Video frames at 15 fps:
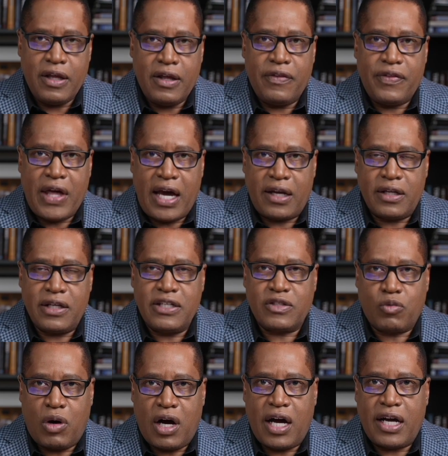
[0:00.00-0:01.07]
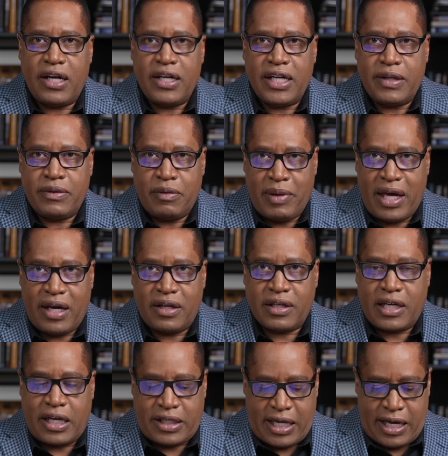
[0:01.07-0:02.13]
That is why the man
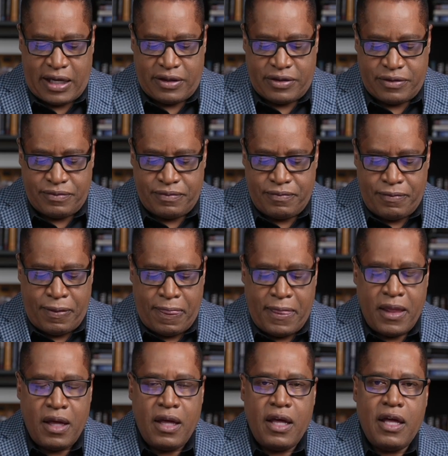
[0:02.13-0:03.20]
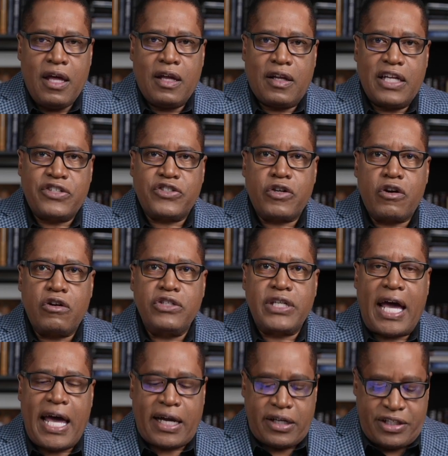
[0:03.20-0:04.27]
got canned. Let's turn to
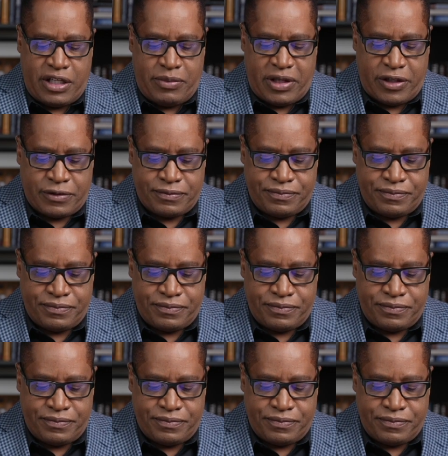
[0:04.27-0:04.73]
academia.